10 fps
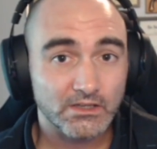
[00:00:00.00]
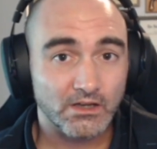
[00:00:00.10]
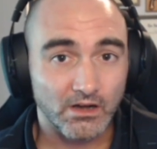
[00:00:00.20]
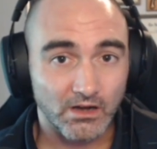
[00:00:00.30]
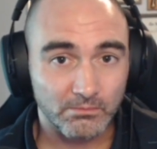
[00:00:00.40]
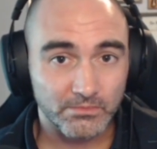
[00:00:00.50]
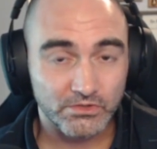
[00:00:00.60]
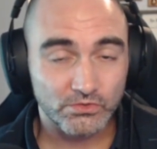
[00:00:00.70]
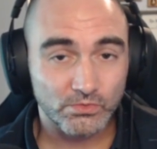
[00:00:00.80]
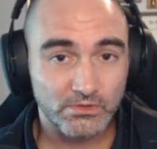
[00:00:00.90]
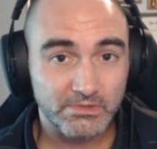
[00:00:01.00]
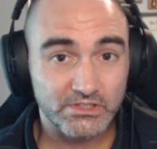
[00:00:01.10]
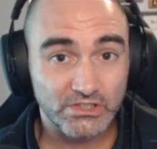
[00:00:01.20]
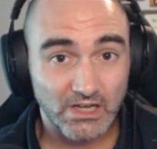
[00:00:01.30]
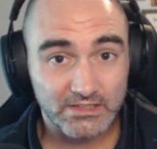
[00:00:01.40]
um, you would be
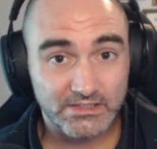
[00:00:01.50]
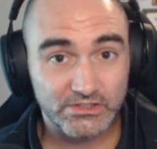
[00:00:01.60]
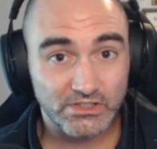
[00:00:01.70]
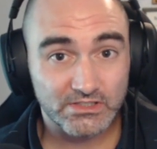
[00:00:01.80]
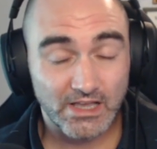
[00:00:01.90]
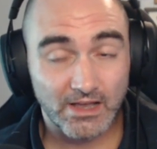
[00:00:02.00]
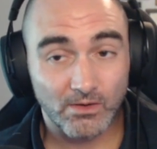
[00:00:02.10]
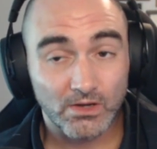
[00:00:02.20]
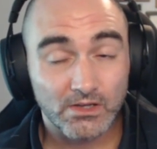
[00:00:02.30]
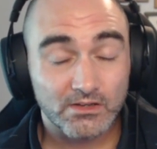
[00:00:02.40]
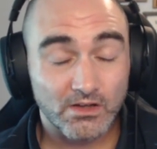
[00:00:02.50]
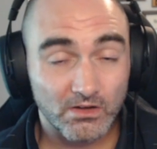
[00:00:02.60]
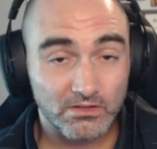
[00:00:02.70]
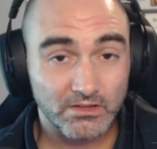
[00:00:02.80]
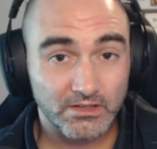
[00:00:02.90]
shocked at just how
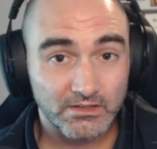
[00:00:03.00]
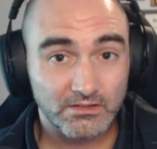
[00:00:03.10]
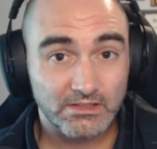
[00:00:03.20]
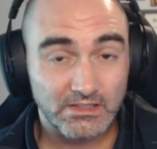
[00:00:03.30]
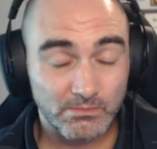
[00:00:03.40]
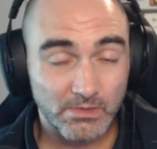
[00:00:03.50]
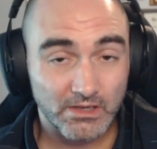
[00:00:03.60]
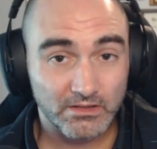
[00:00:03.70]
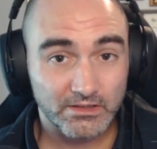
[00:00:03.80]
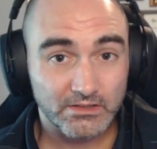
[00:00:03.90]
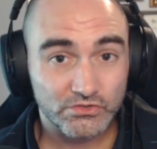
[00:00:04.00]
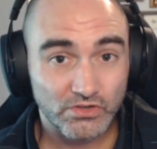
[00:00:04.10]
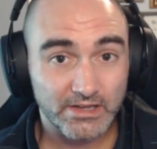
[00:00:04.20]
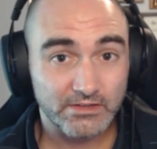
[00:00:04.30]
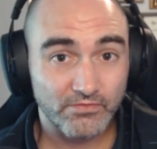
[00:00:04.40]
calling emailing
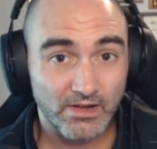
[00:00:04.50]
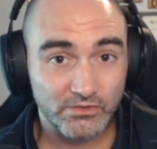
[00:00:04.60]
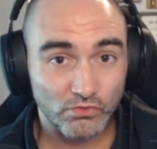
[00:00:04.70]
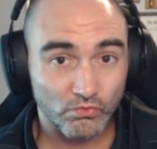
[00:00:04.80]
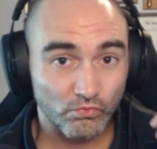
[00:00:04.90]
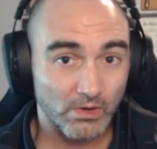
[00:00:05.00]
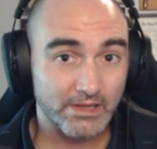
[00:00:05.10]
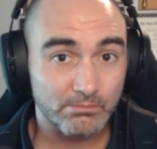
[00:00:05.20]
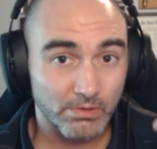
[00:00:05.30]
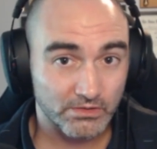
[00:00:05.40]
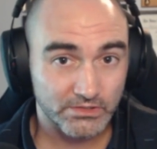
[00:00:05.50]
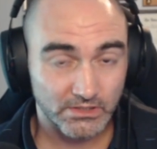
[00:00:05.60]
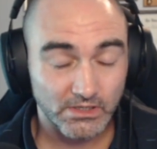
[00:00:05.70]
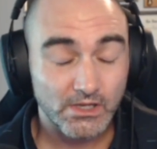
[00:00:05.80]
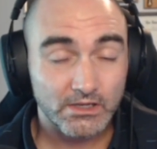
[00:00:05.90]
trying to find the right
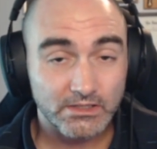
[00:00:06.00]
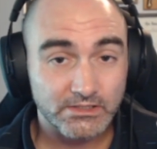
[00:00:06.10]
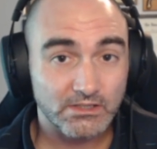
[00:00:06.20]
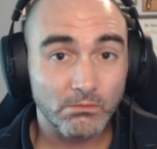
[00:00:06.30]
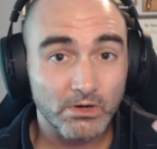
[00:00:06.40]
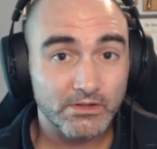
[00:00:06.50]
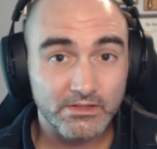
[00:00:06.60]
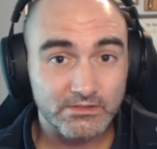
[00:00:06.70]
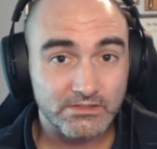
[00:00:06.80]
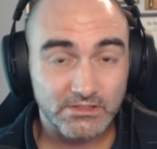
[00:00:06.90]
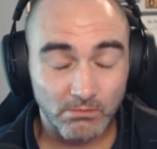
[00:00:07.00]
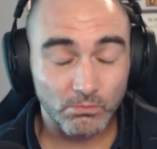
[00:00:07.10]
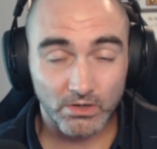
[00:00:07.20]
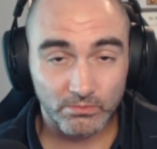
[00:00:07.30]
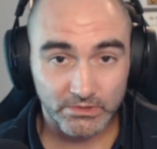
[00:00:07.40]
person because somewhere there's
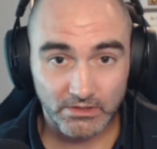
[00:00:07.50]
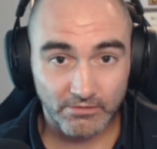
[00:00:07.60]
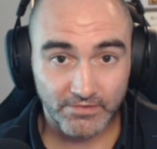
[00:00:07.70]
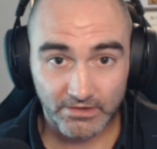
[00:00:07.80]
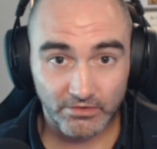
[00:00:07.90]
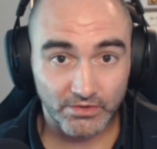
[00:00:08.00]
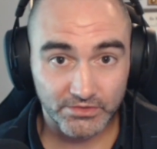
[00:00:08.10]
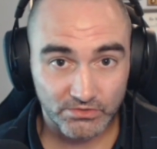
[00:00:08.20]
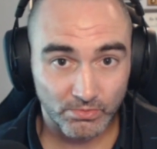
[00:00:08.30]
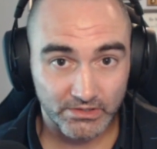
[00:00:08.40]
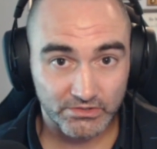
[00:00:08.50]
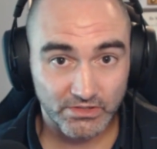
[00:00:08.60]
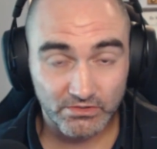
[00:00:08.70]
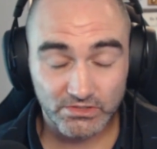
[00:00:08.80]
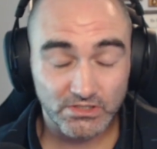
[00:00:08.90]
someone with their finger on the switch
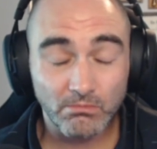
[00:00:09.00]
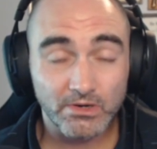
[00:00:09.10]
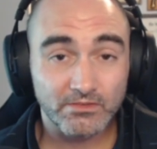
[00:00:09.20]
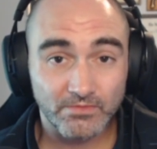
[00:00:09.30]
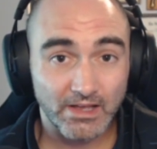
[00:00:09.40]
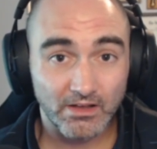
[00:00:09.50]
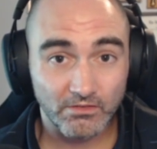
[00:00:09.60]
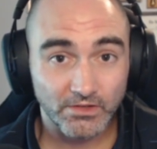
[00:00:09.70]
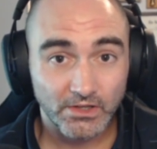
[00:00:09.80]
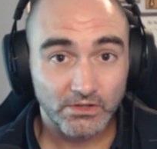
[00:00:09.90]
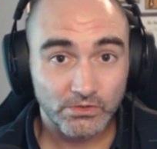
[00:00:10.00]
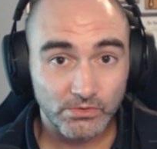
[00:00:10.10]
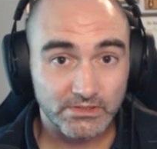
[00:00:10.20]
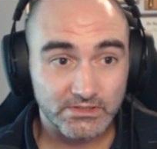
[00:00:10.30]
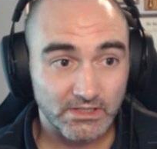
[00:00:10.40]
there's someone at valve who
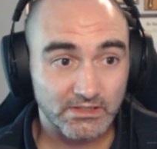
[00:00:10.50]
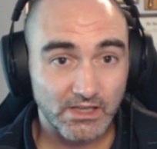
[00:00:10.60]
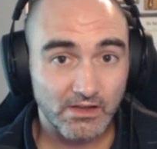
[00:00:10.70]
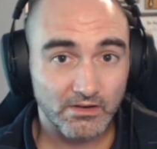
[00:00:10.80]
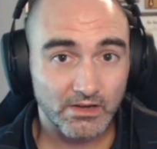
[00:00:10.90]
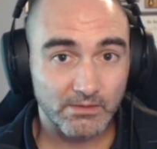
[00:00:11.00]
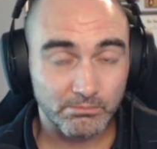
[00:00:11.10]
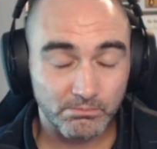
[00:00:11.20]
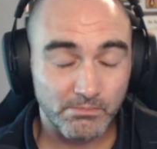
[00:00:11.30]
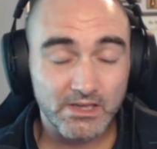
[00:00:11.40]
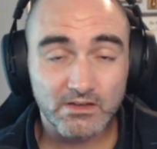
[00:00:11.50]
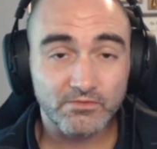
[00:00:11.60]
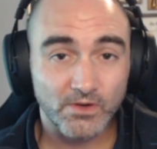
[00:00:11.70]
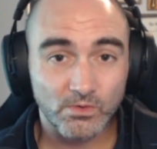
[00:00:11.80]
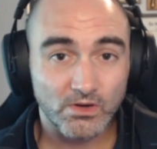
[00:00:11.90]
can sit there and make a
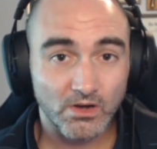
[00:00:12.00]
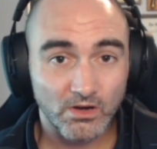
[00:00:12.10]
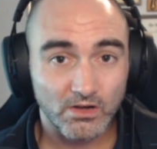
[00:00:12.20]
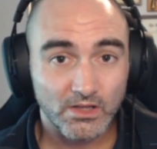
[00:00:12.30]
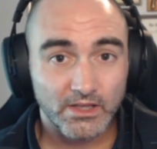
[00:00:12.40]
phone call